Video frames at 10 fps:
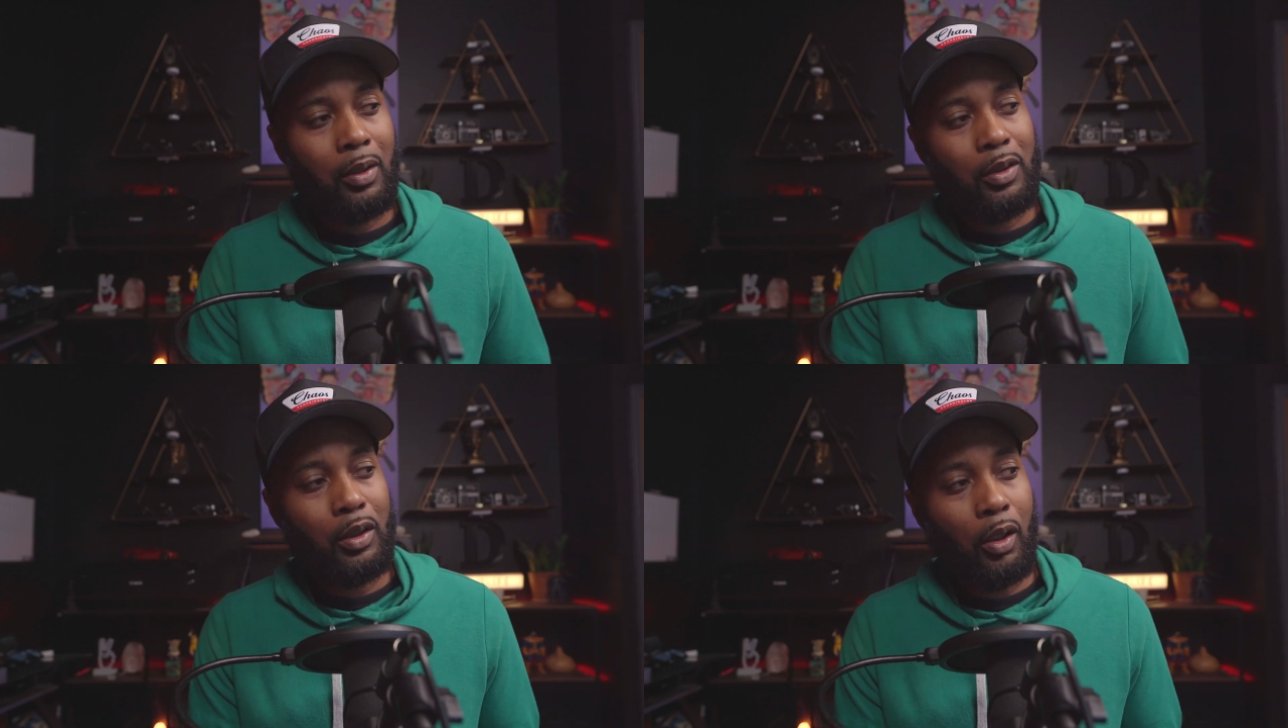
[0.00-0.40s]

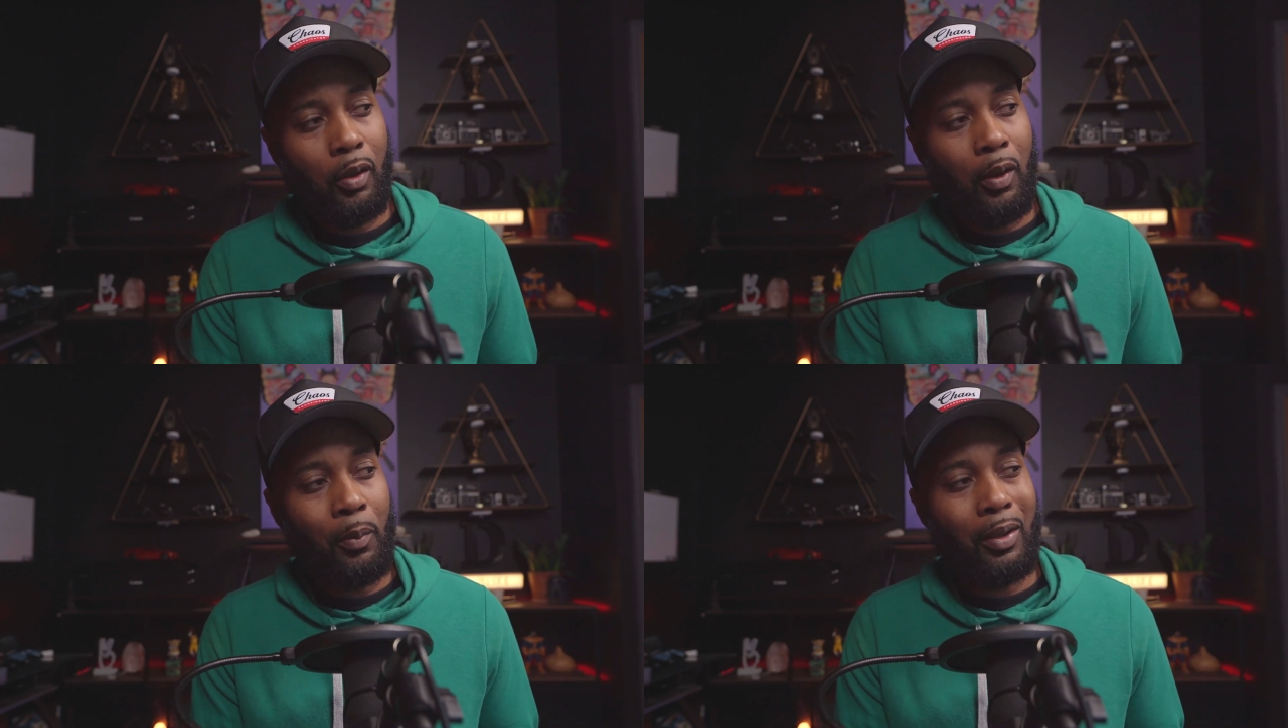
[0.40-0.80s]
So
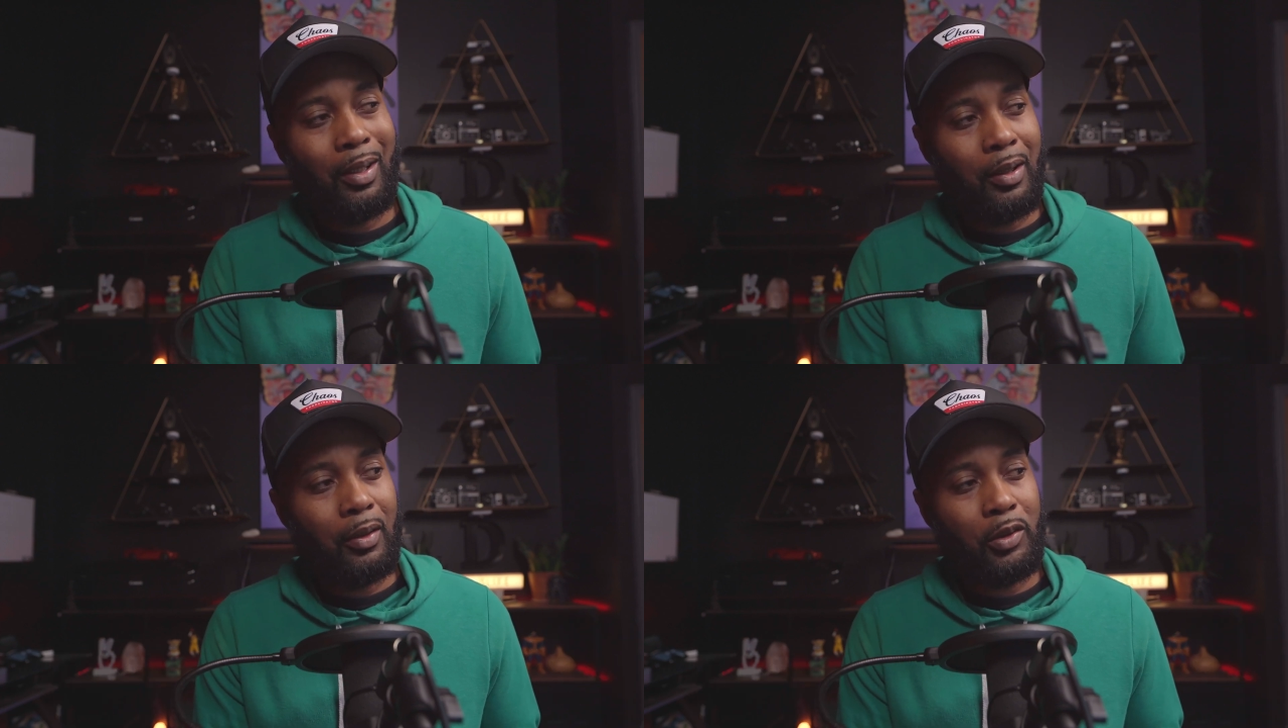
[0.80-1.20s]
I'm going
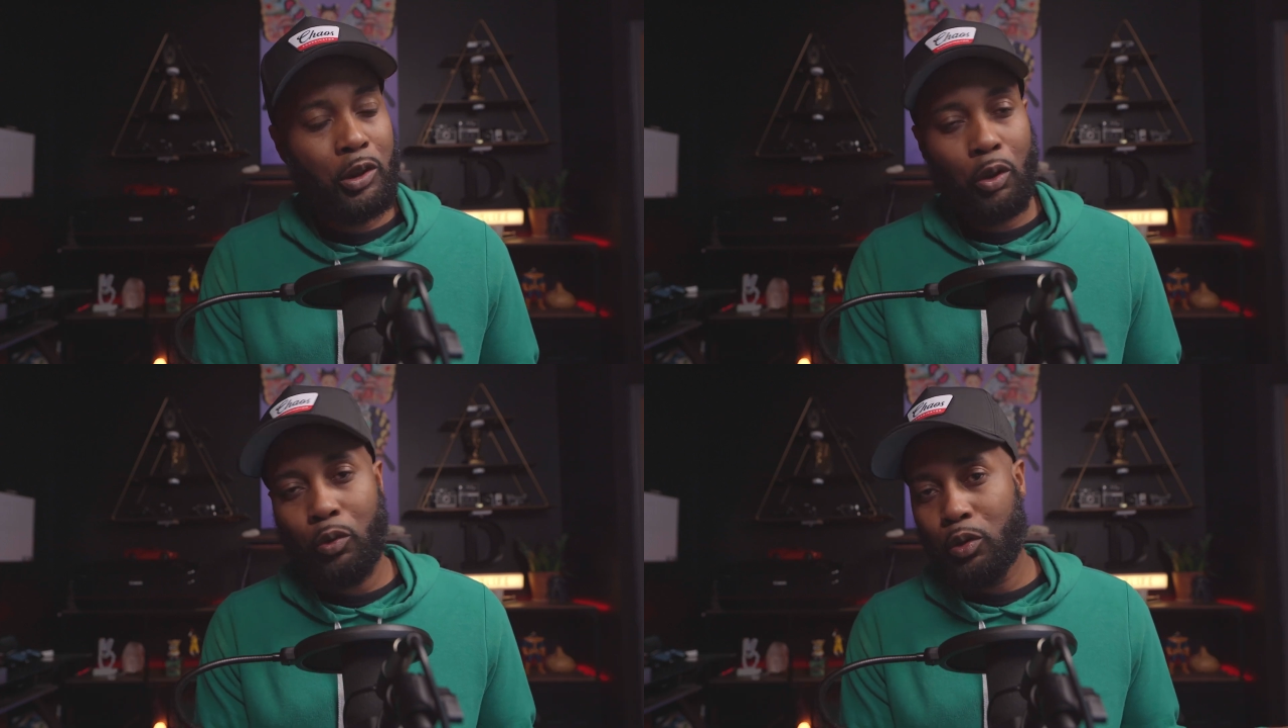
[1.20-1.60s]
to
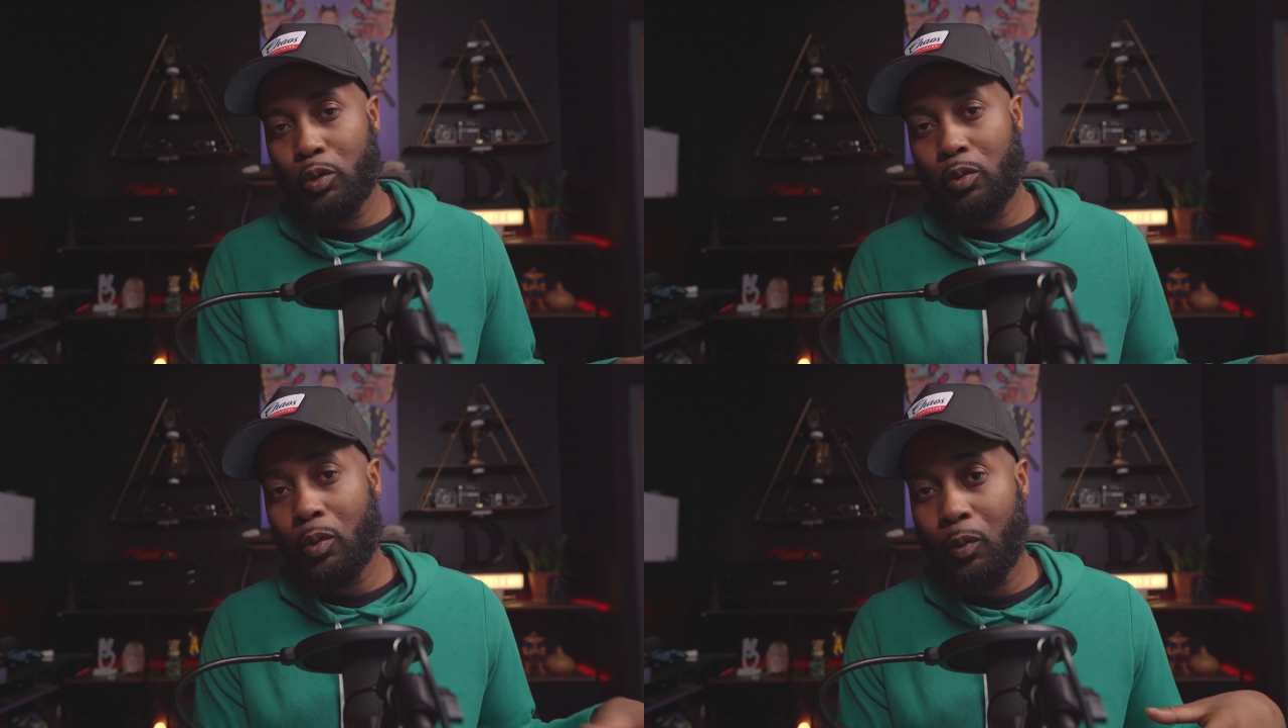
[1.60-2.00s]
show
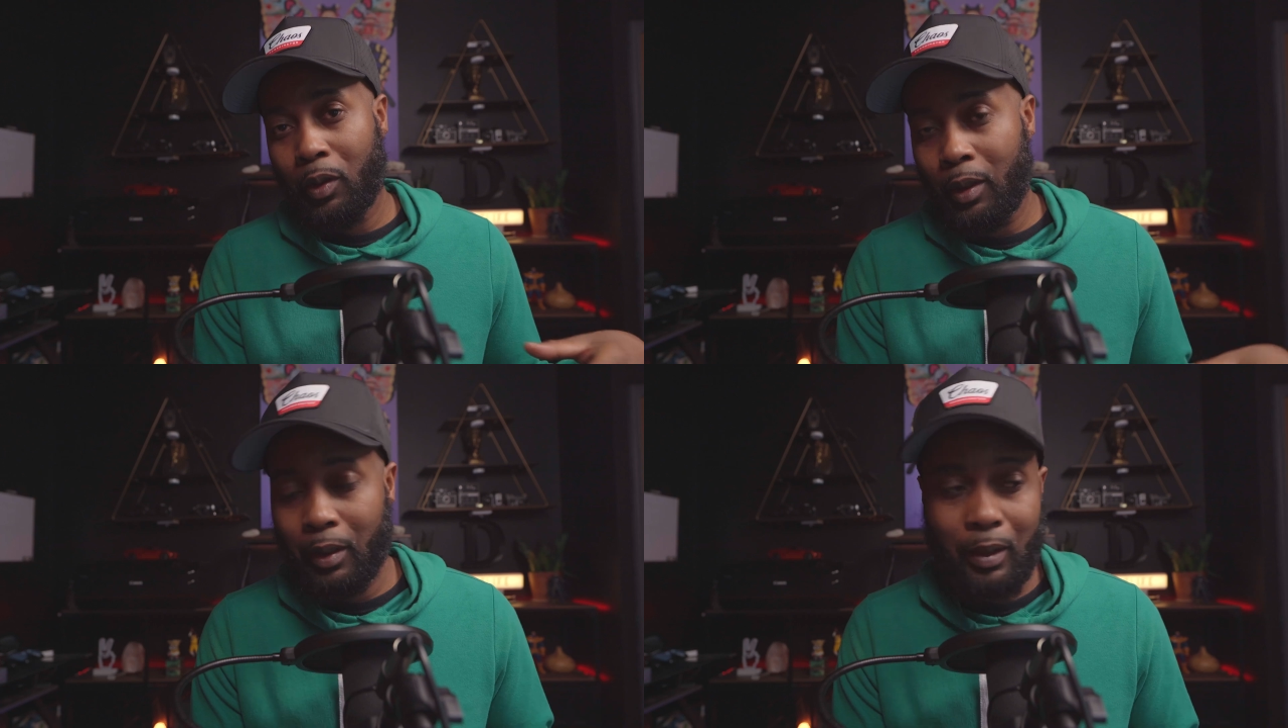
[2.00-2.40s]
you the
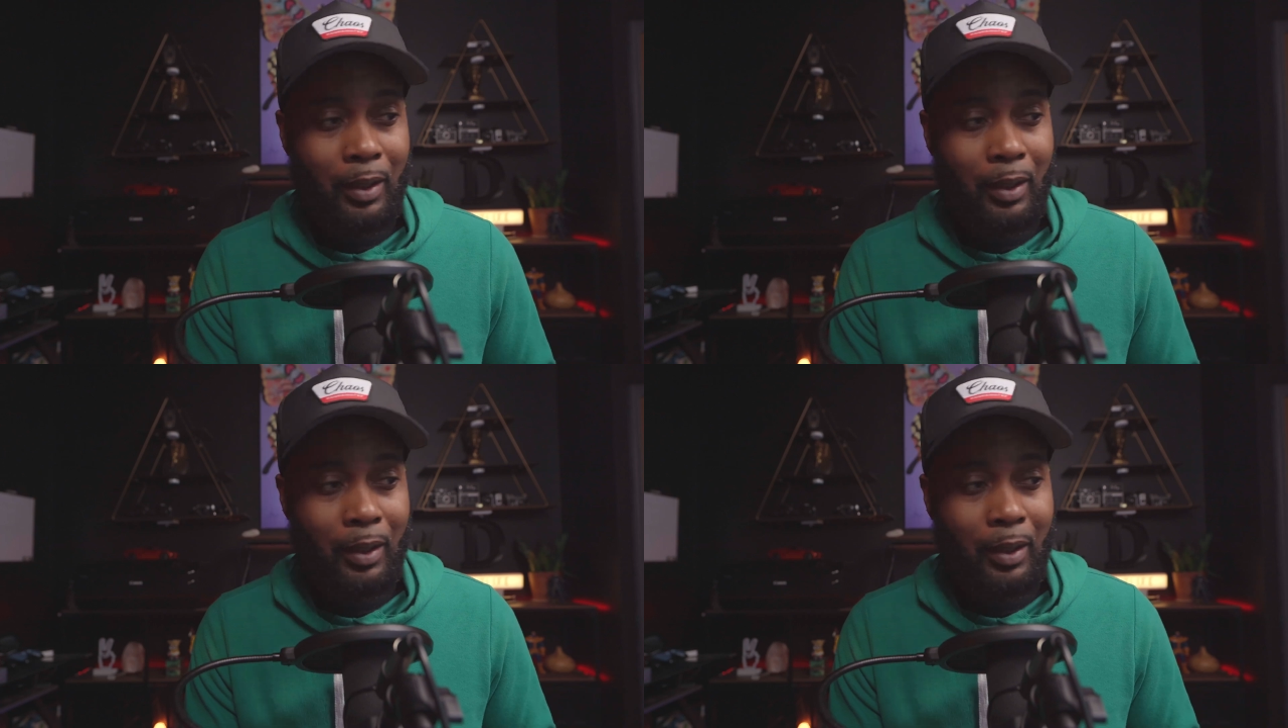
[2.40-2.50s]
one